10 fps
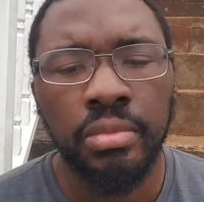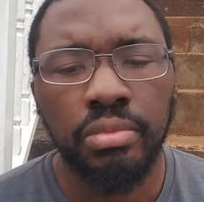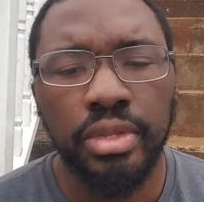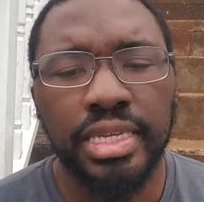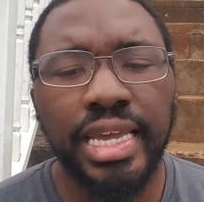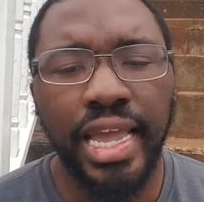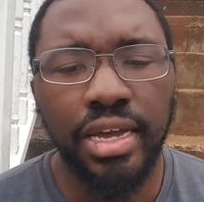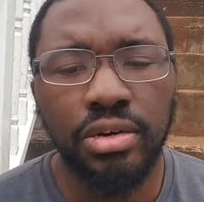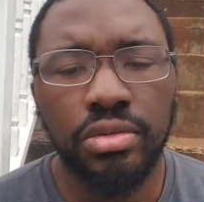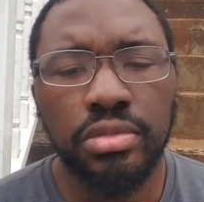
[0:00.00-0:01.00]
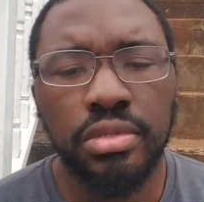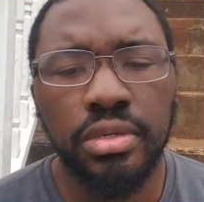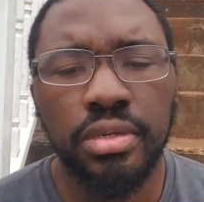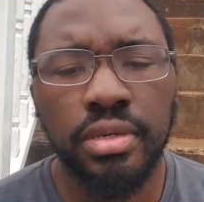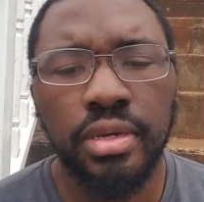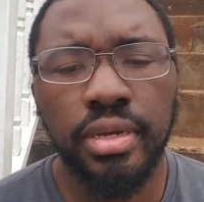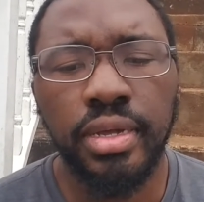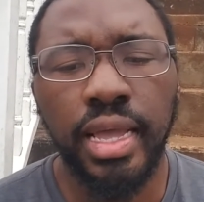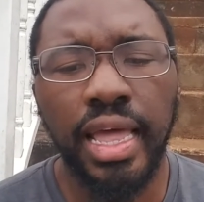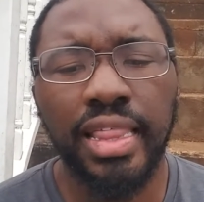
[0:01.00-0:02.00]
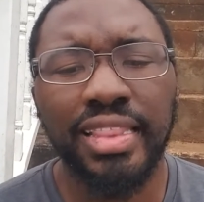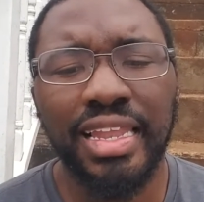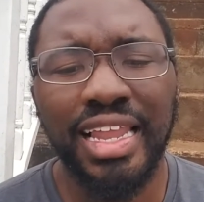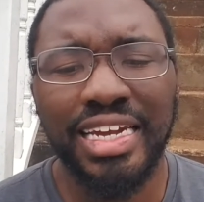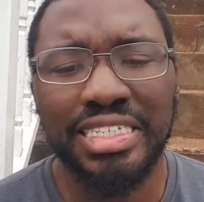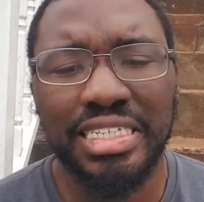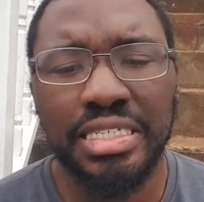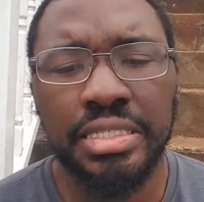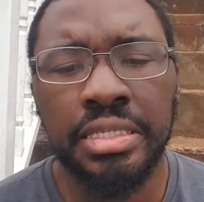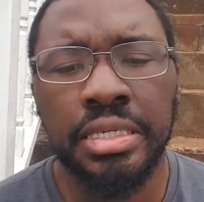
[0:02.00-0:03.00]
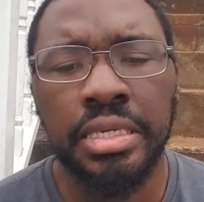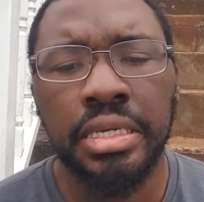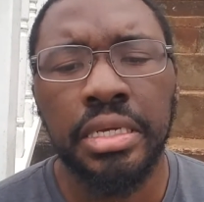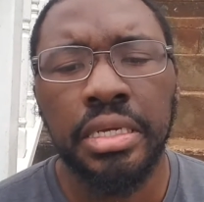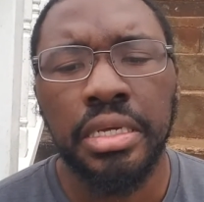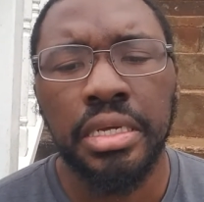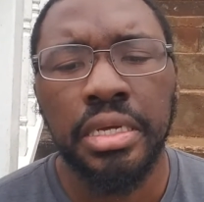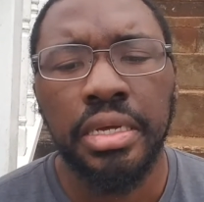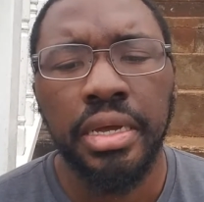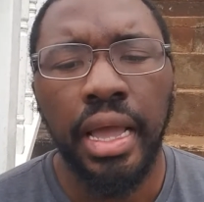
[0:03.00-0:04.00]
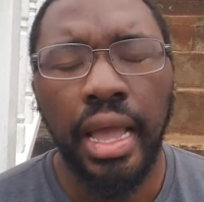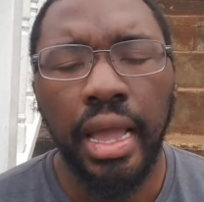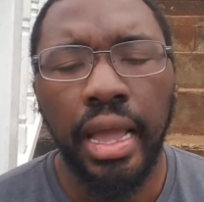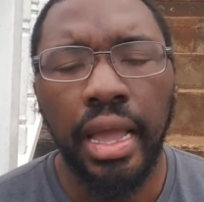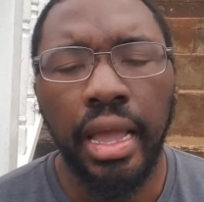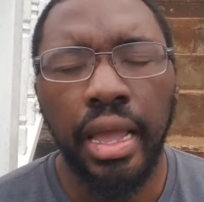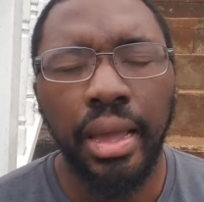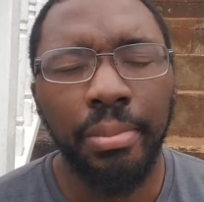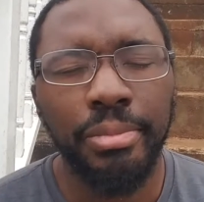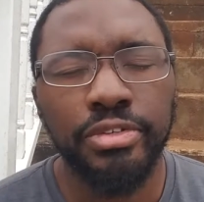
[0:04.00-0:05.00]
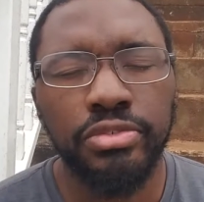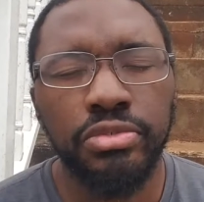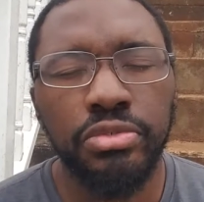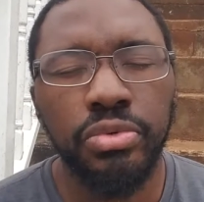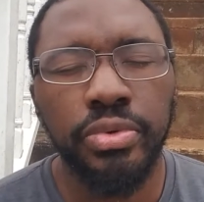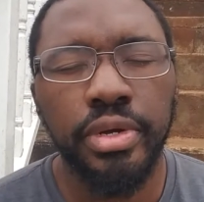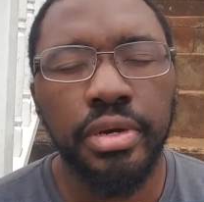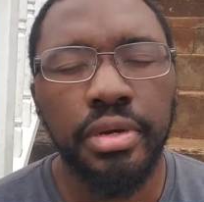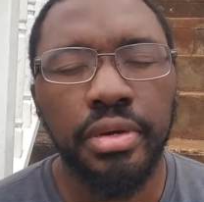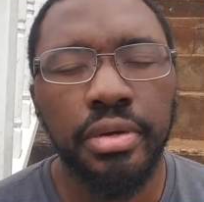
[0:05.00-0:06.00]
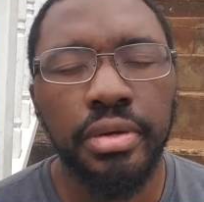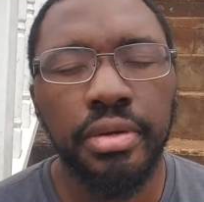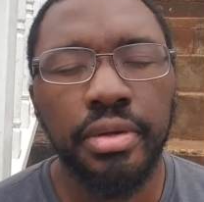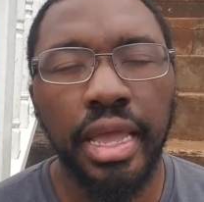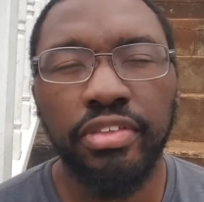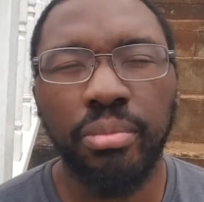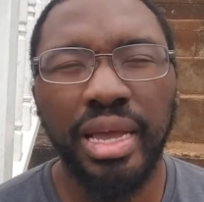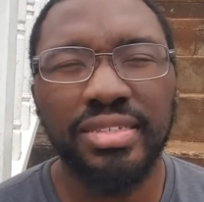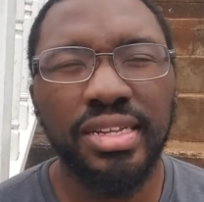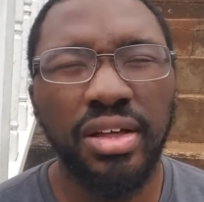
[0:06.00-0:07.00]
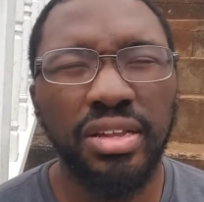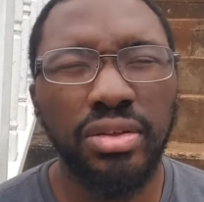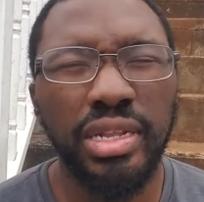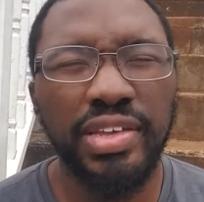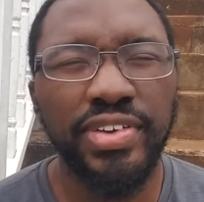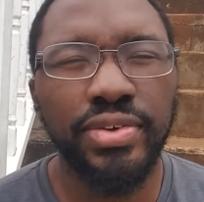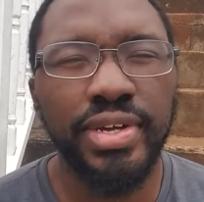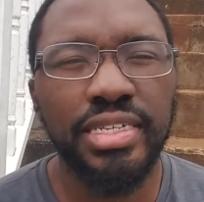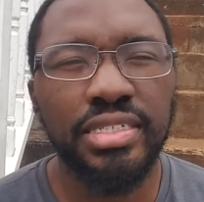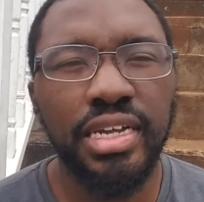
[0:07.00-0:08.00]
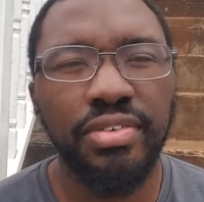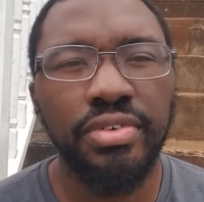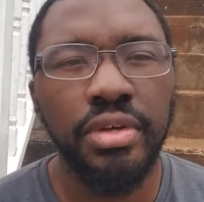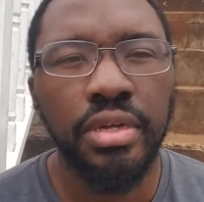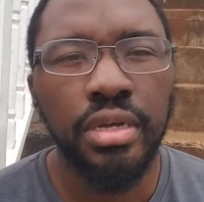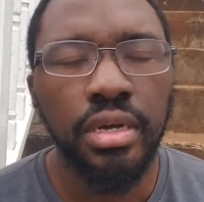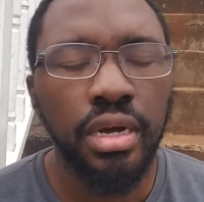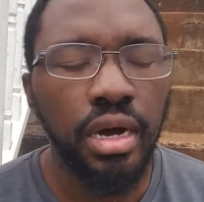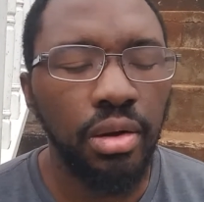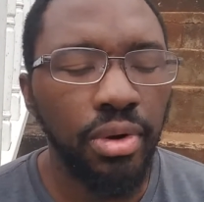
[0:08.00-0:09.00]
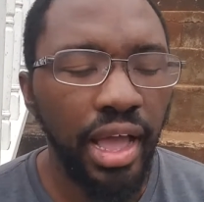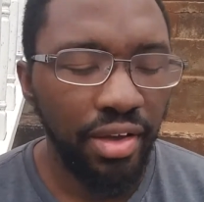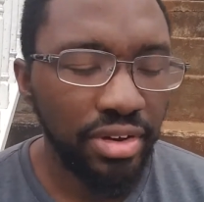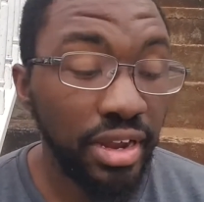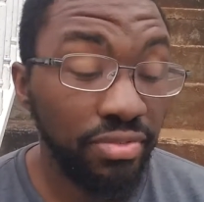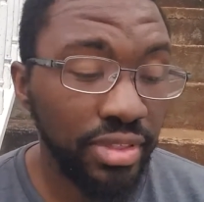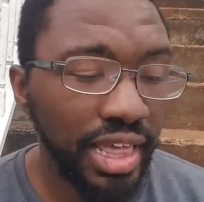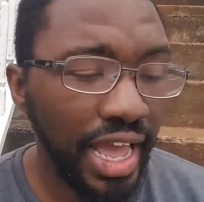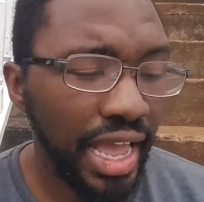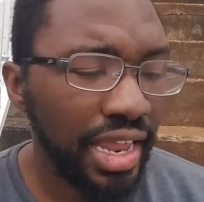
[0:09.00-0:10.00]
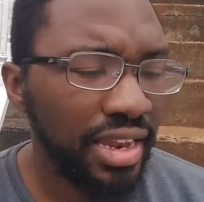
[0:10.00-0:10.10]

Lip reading: kales and the lettuces and Mizuna. Yeah, so basically all the little leafy green stuff, we'll have enough for that.